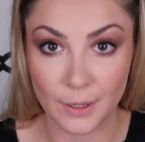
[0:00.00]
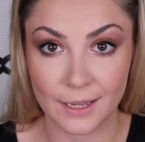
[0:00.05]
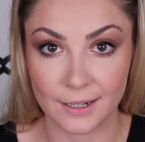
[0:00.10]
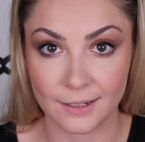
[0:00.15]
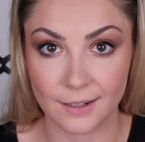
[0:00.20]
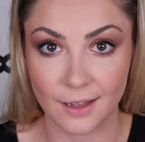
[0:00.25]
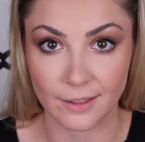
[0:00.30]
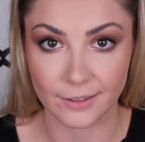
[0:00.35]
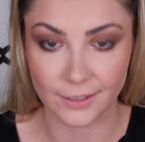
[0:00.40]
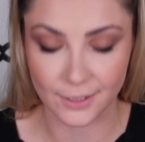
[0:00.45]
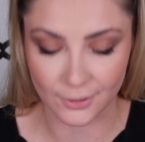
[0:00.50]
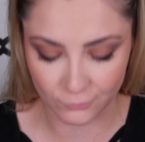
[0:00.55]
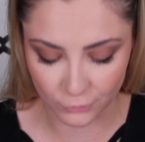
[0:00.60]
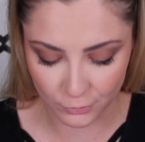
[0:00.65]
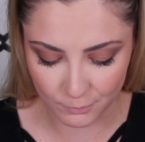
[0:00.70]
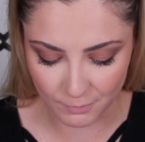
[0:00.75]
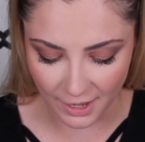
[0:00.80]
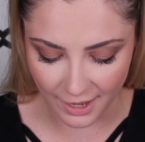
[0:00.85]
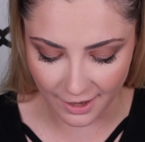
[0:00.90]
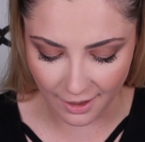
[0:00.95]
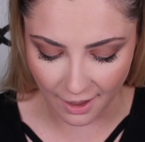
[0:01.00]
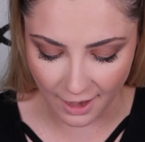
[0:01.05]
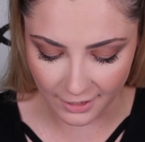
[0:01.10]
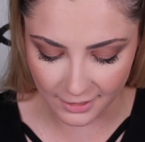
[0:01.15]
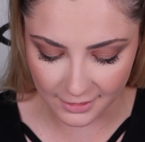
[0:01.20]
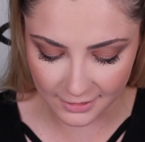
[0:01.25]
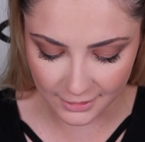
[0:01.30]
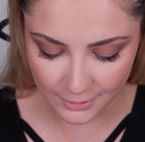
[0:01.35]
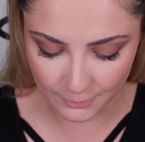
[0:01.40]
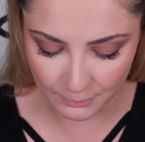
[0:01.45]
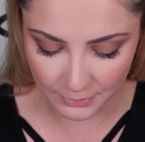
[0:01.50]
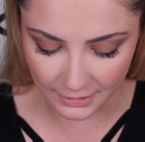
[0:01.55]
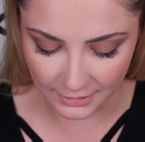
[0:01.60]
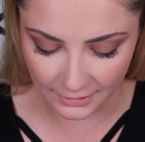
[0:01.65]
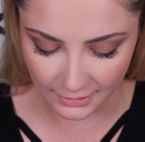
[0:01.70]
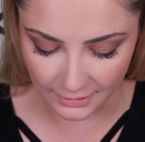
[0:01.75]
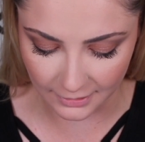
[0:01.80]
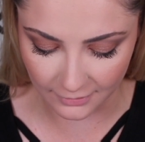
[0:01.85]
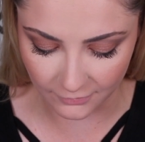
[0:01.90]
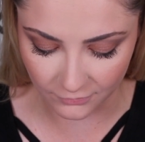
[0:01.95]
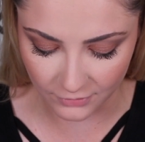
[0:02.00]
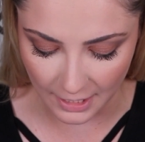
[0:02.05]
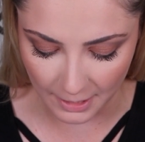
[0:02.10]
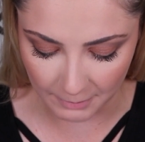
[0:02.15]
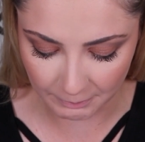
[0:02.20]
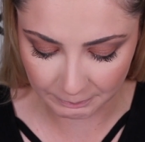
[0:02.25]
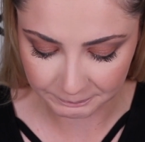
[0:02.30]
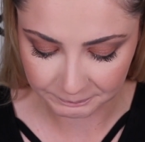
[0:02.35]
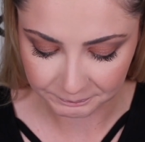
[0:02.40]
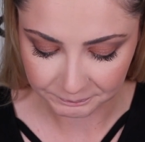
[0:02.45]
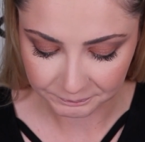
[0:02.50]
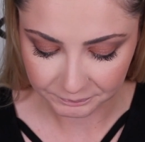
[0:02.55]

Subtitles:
and I'll give you my honest opinion of them.